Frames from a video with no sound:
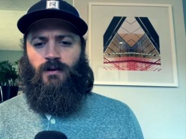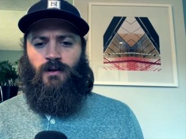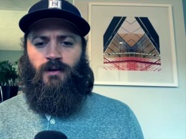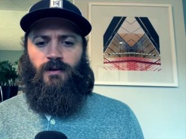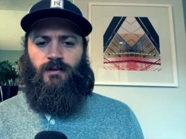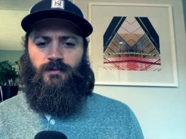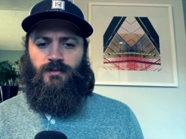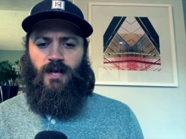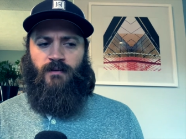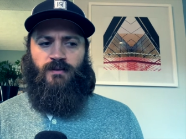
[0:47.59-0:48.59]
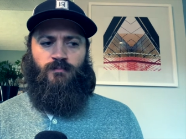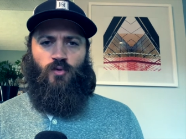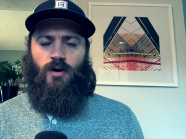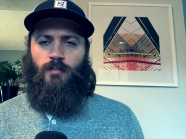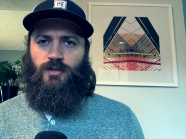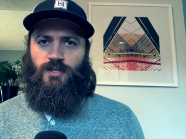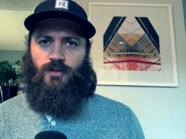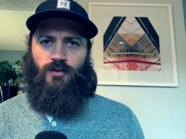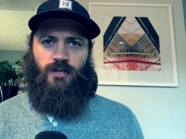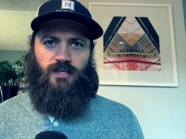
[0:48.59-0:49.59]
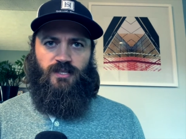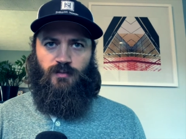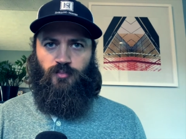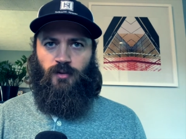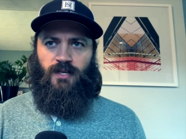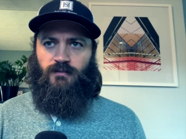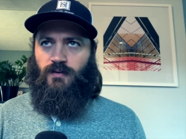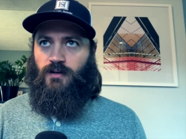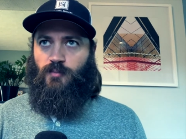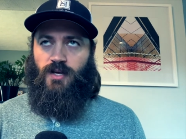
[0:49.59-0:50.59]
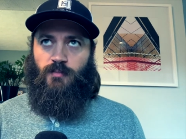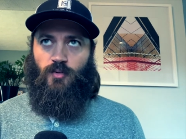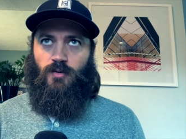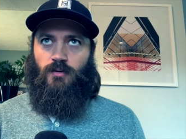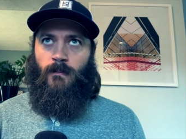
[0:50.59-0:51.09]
and having more opportunities to play in front of people